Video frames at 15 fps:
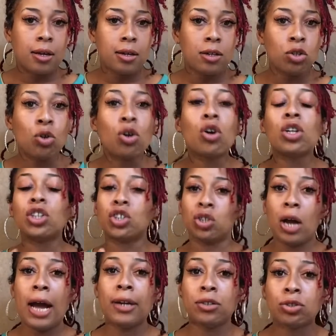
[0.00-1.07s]
You're gonna
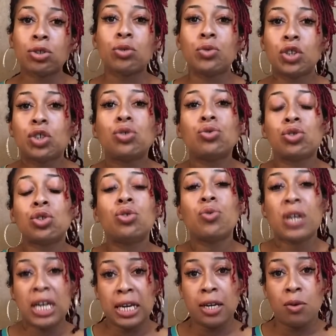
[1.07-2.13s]
try to do what you do
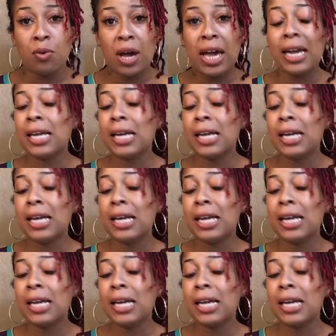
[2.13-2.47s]
anyway.